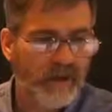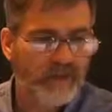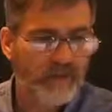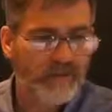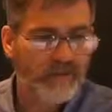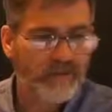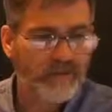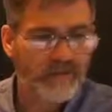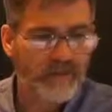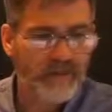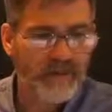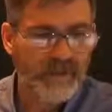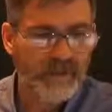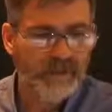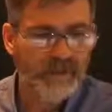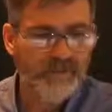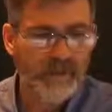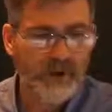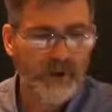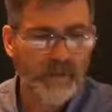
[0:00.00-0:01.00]
Recently I
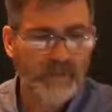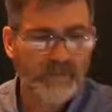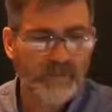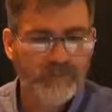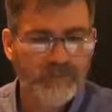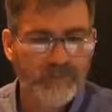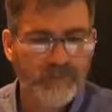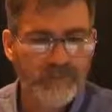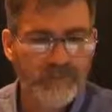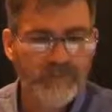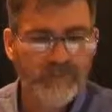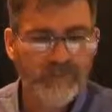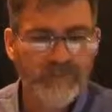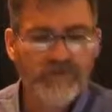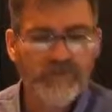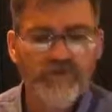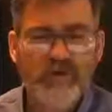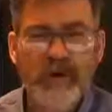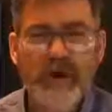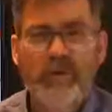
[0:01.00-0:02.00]
saw where
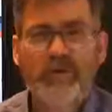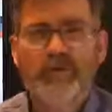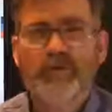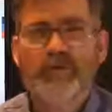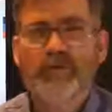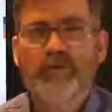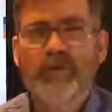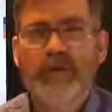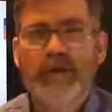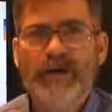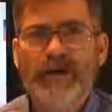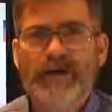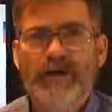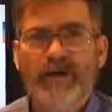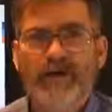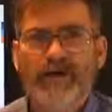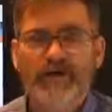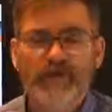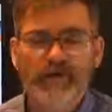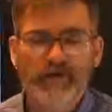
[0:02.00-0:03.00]
President Trump tweeted
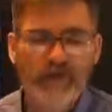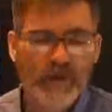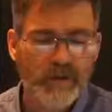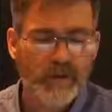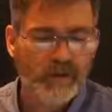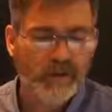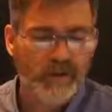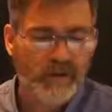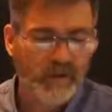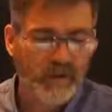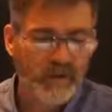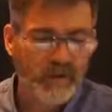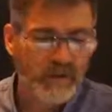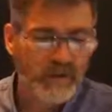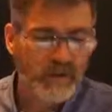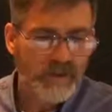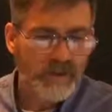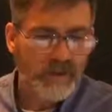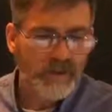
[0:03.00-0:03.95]
on Twitter here